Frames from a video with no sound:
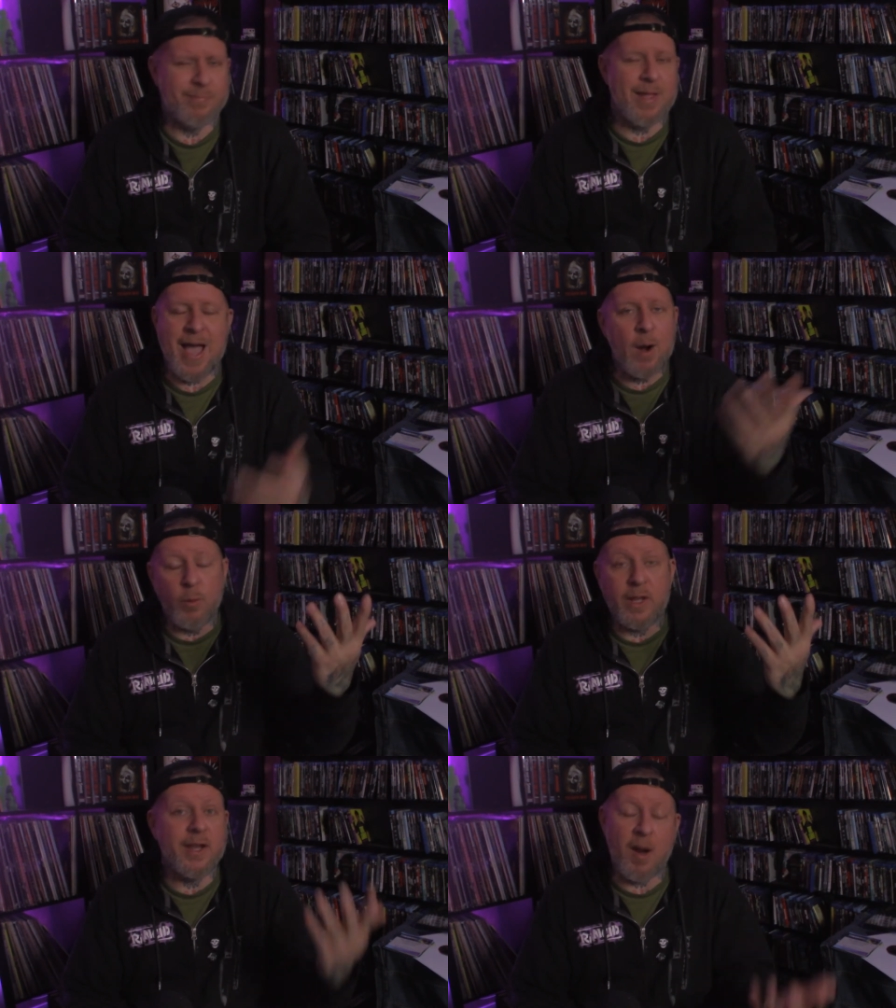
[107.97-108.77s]
I don't
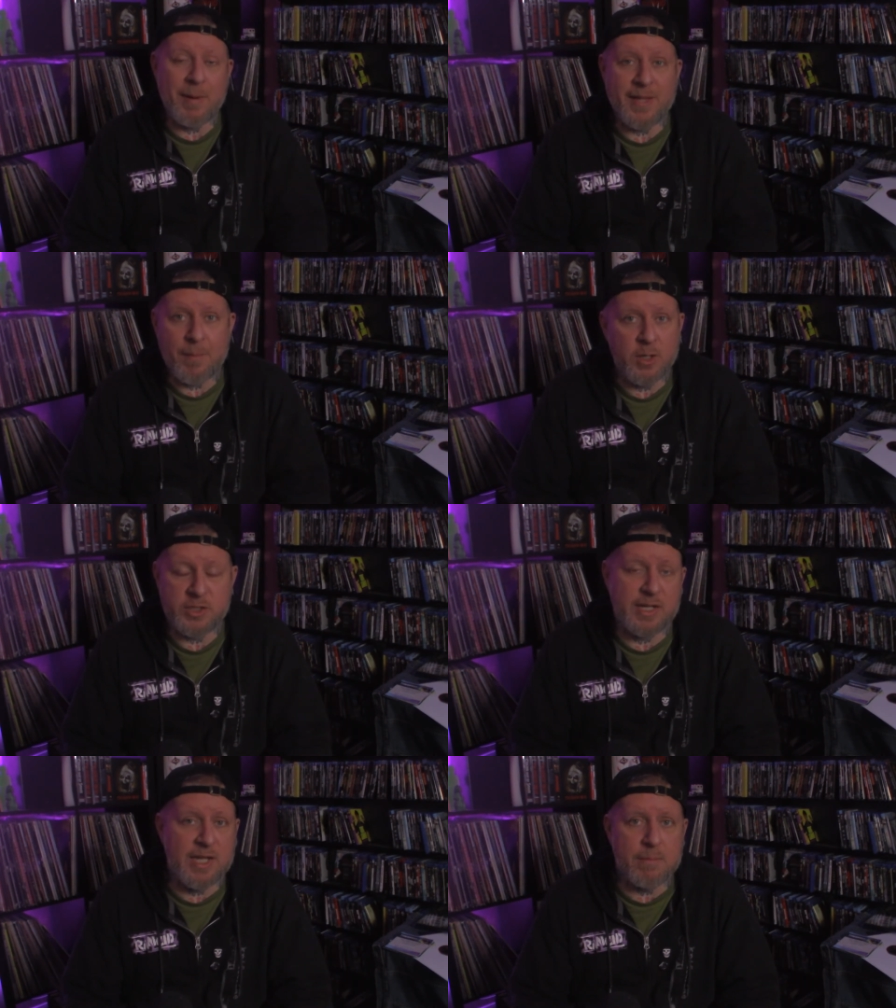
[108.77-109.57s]
really care about that much
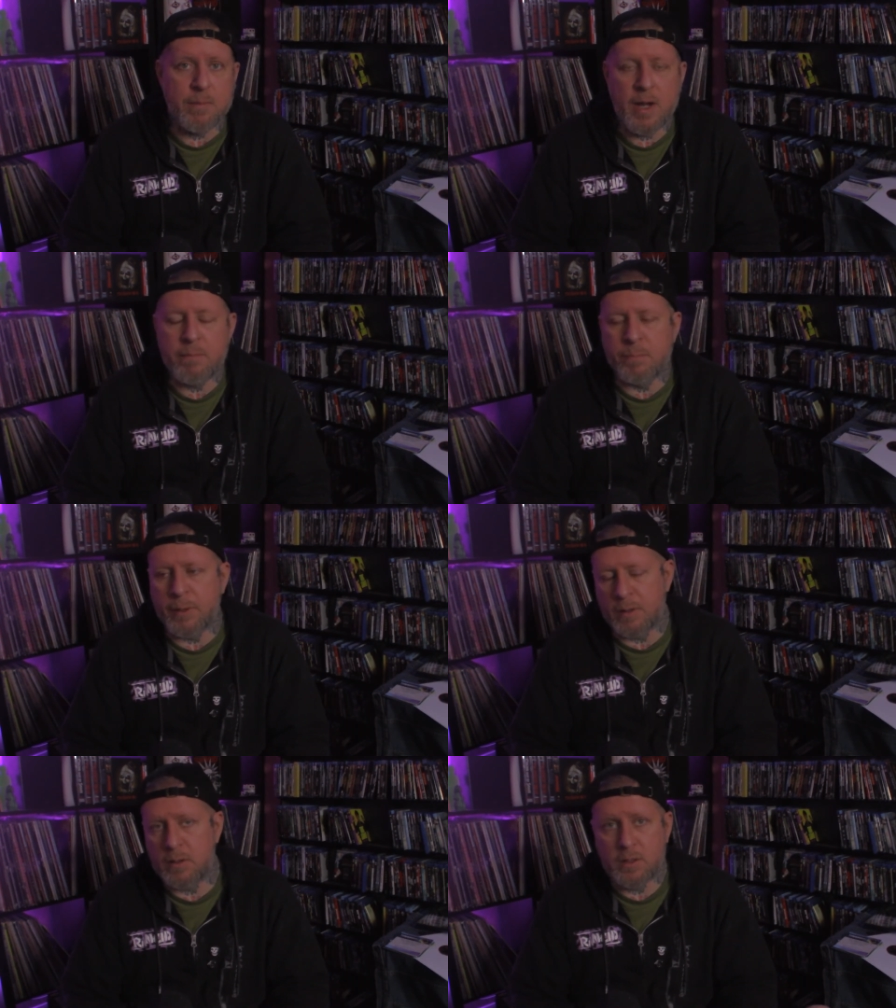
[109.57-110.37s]
because I keep mine,
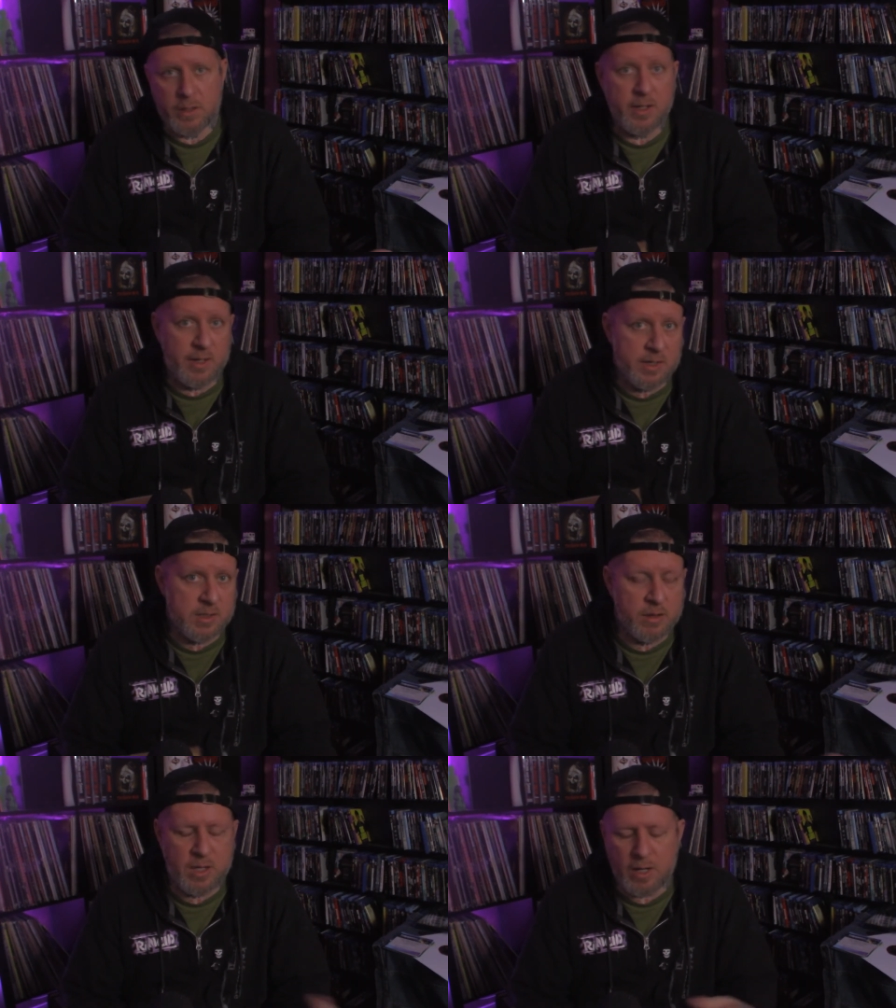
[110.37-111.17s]
but it is
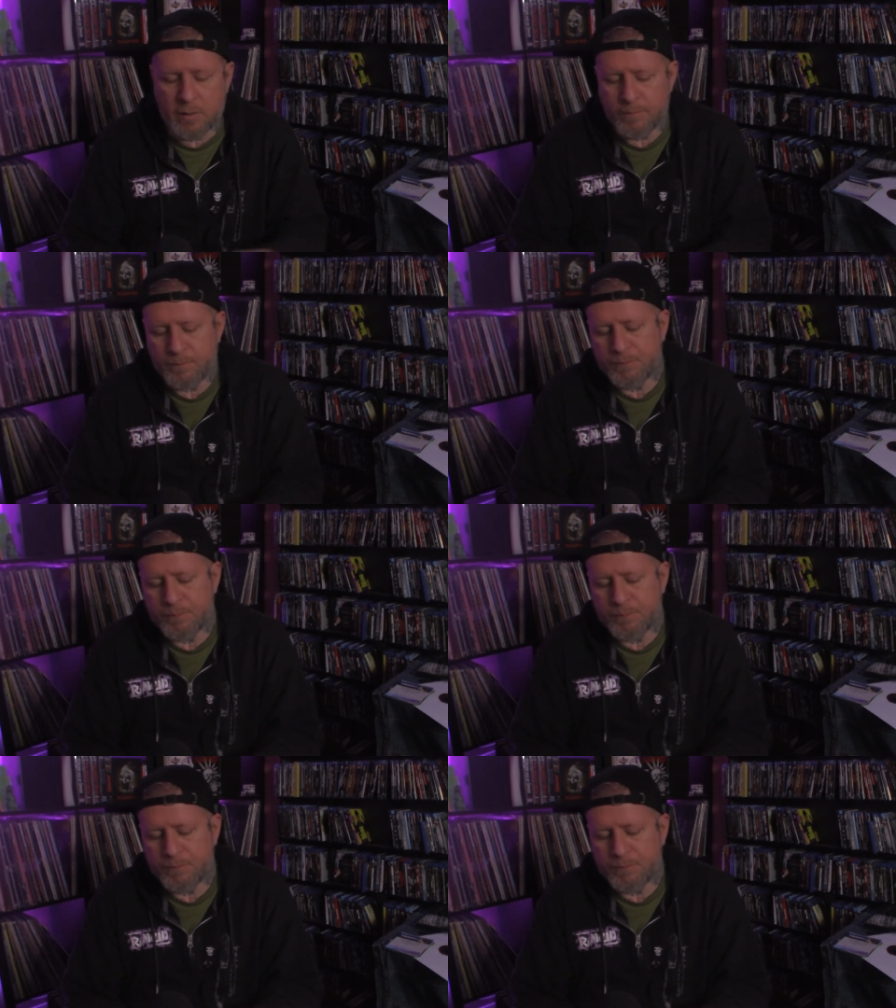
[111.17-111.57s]
a thing.